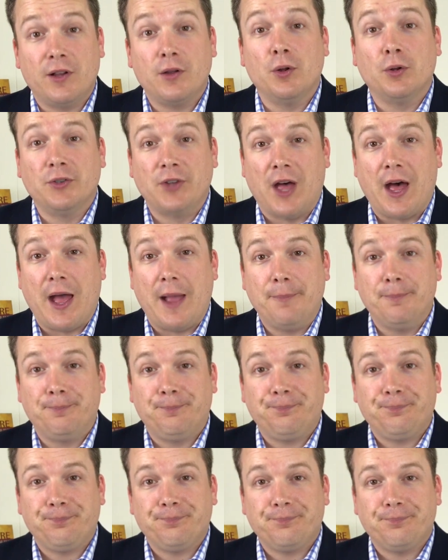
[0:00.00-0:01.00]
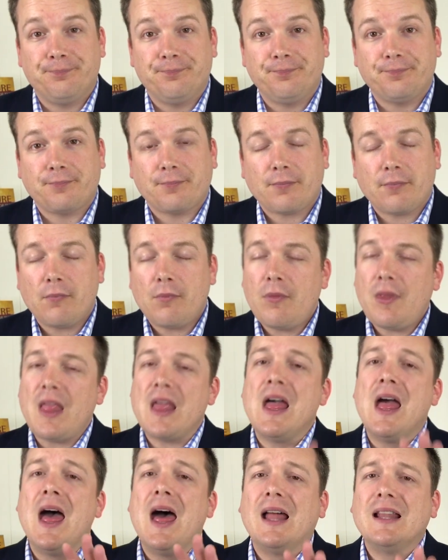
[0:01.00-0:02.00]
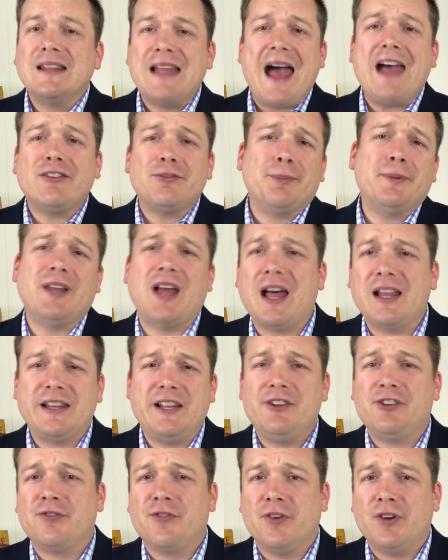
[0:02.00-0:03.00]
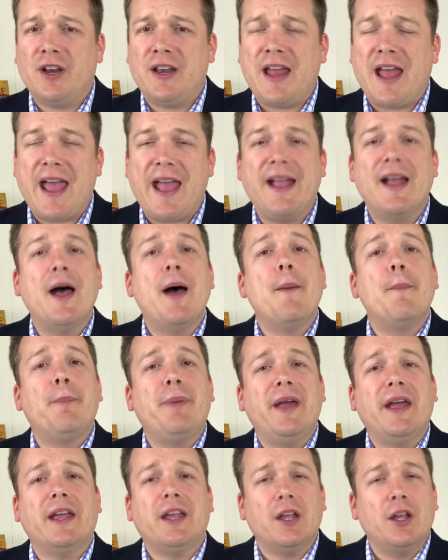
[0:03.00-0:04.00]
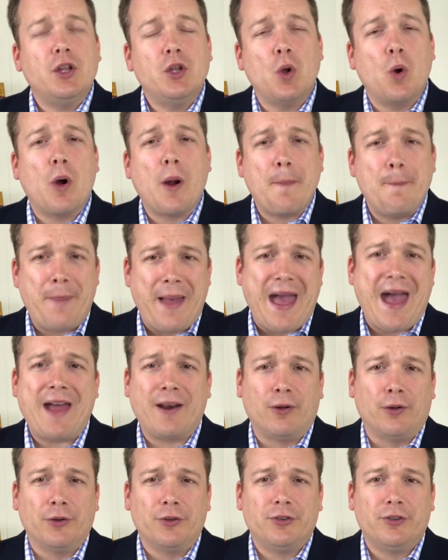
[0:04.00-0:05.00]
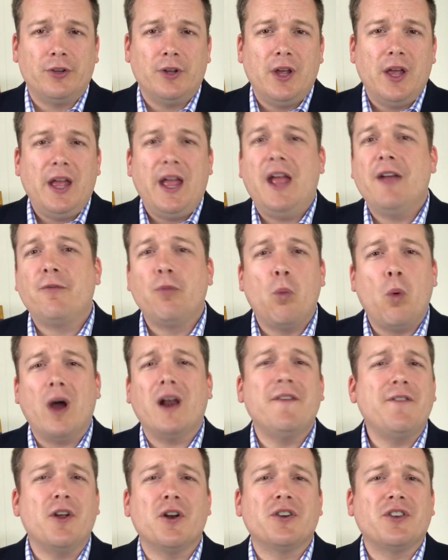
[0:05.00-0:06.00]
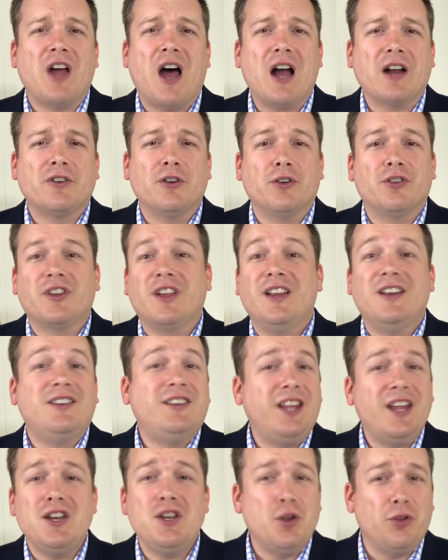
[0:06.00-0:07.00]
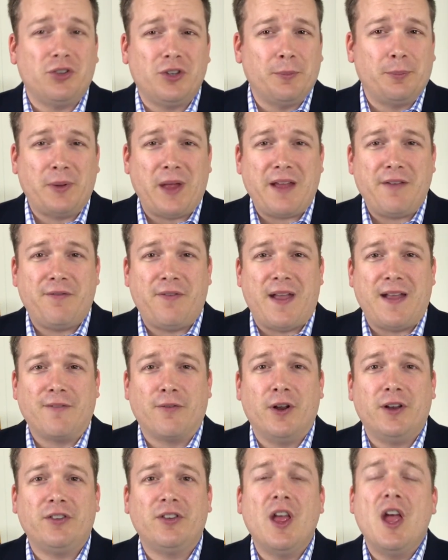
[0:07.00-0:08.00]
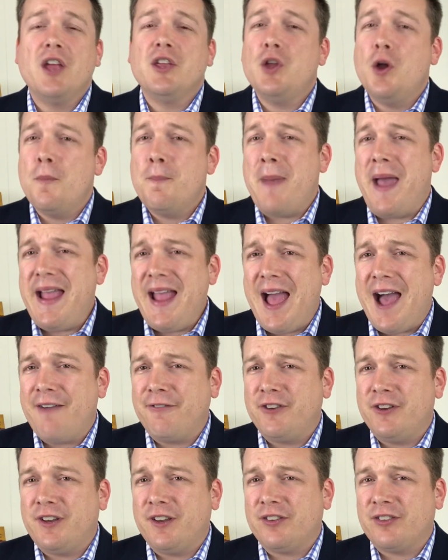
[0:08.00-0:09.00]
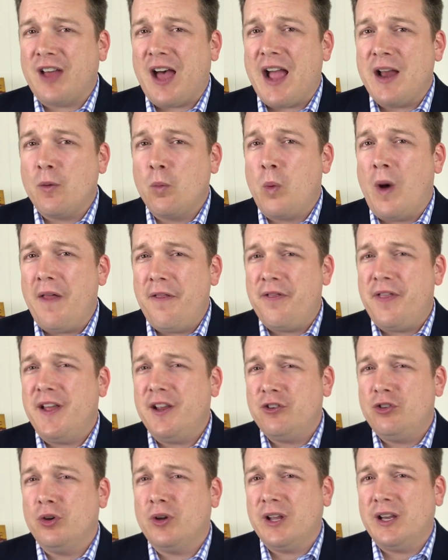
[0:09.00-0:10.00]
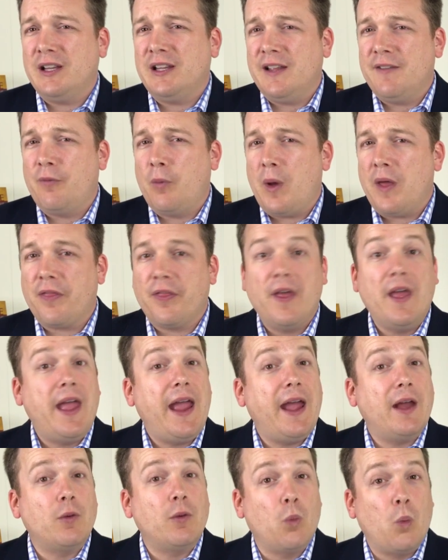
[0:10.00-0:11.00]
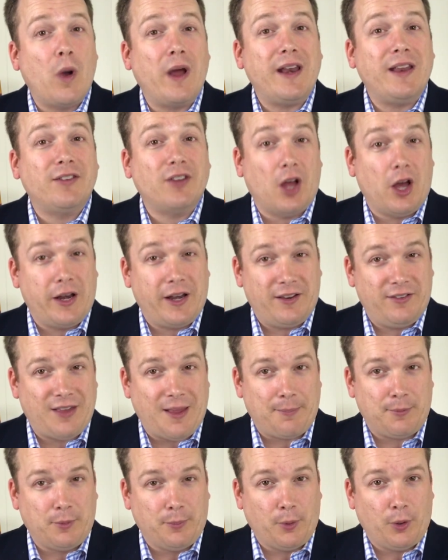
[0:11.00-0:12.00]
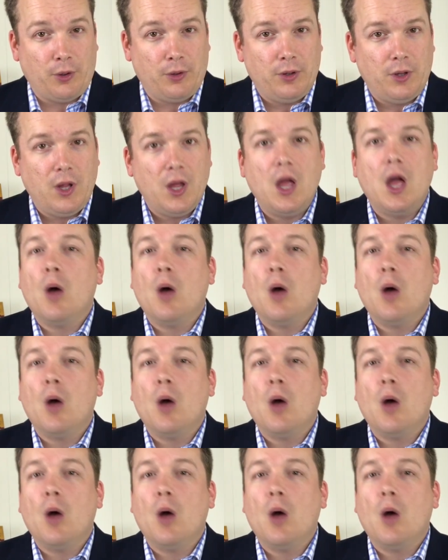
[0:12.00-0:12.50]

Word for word: single time. Last but not least for today, pick your battles. If one of your doctors continues to play favorites, you may have to decide what things you can live with and what is unacceptable.